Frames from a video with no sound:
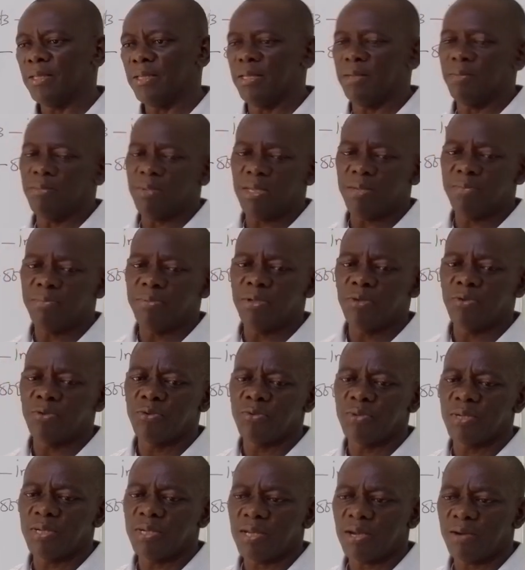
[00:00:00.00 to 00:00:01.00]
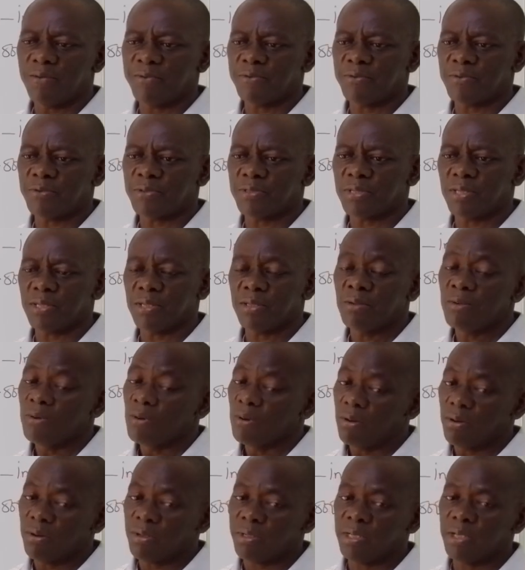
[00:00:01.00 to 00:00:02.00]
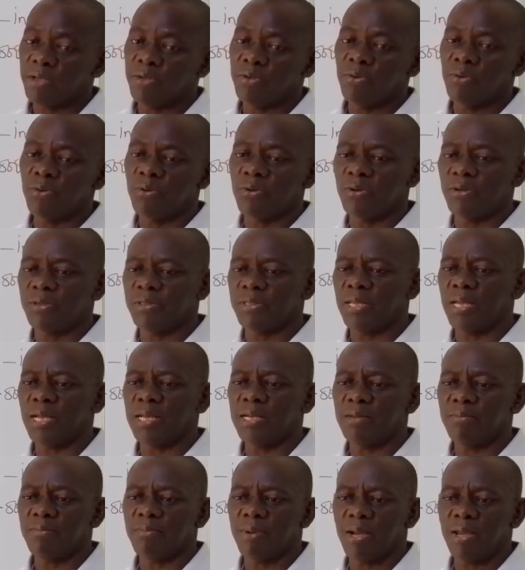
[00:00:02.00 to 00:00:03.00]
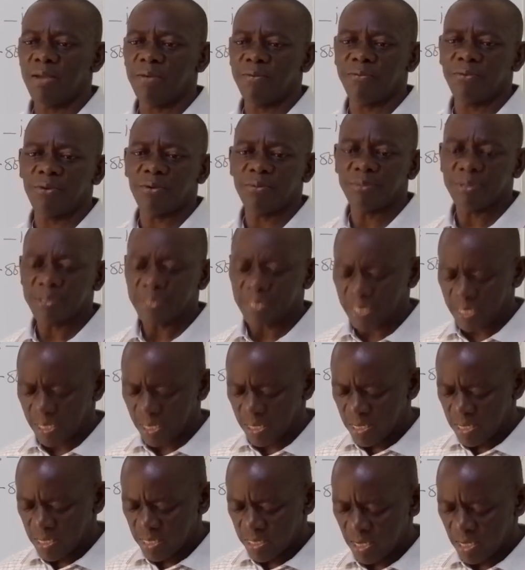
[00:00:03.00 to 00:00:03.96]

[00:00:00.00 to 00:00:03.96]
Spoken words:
He may be rude enough to say, okay, you go there and buy from there.